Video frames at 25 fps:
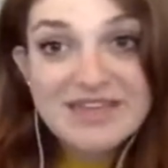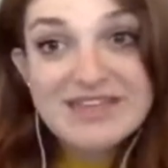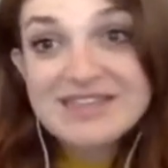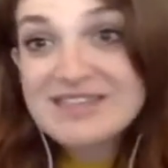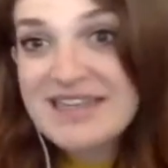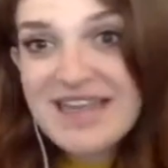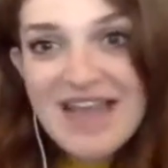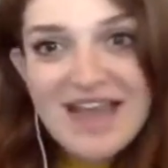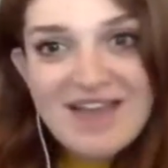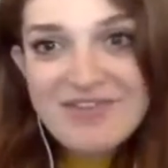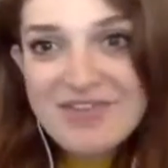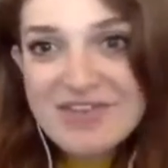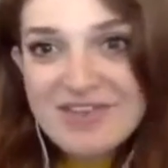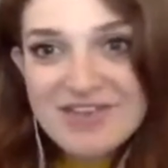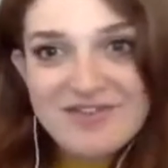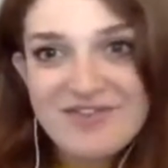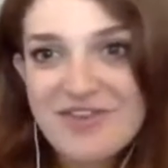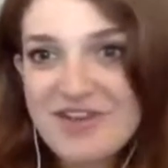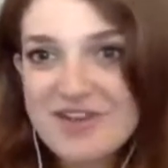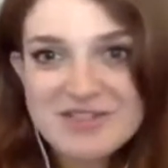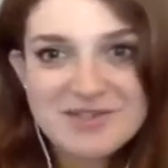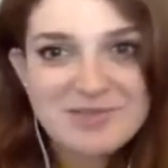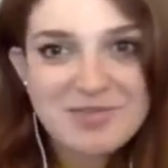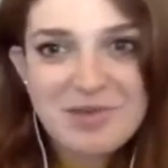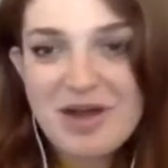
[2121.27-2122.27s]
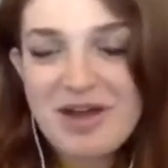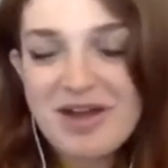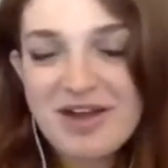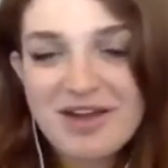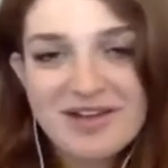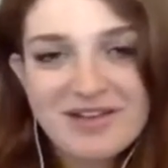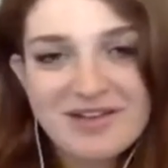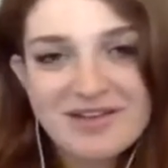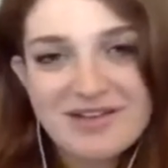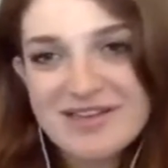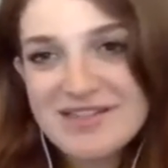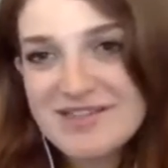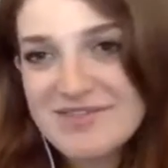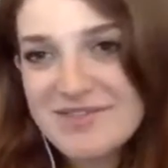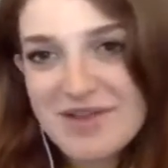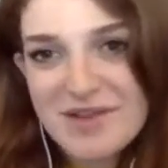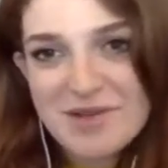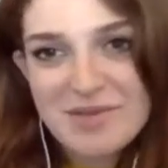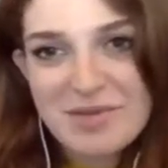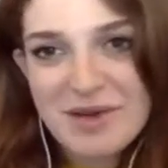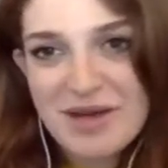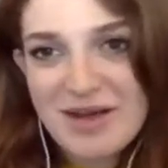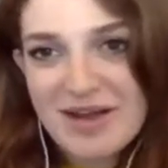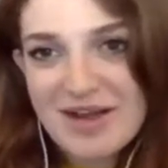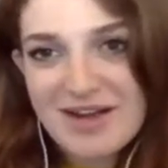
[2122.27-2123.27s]
Because, like, everything falls apart. Things
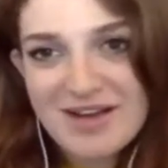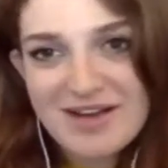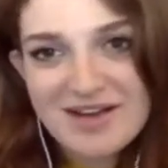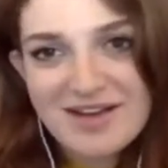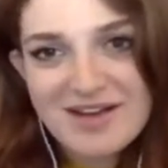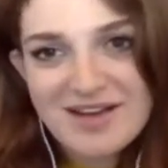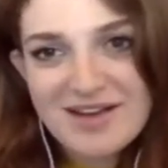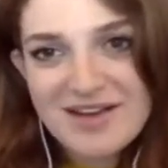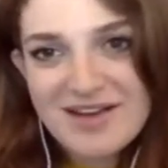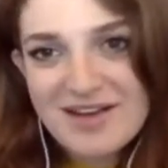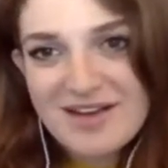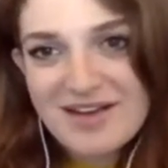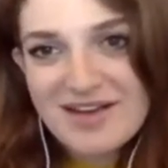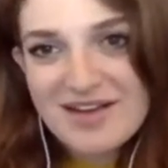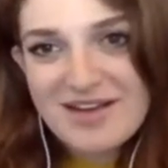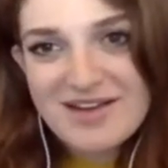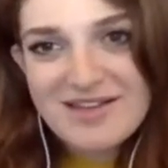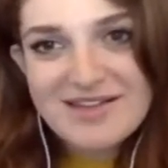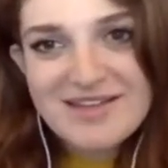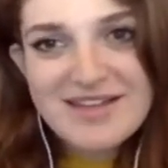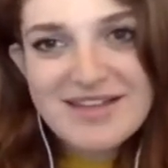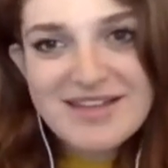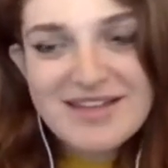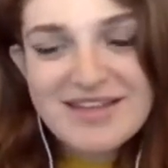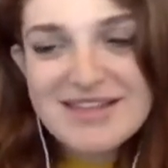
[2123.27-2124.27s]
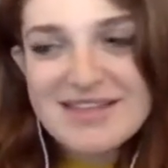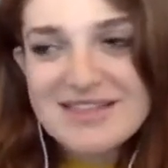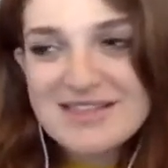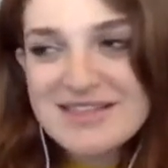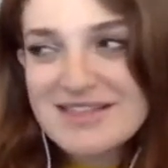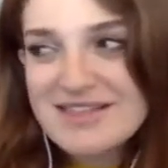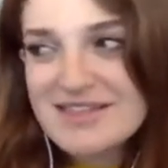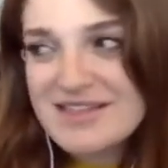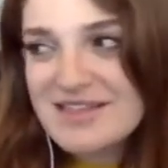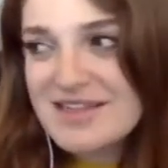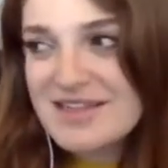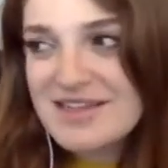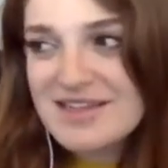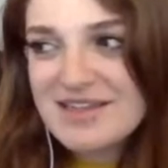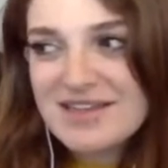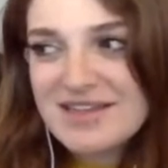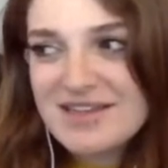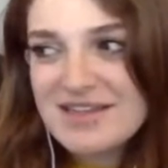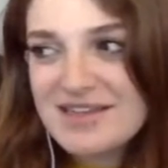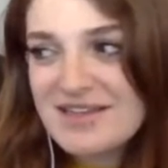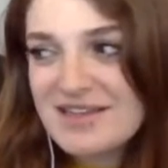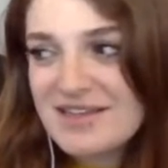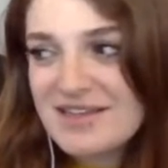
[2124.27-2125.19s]
fall apart. Nothing's certain.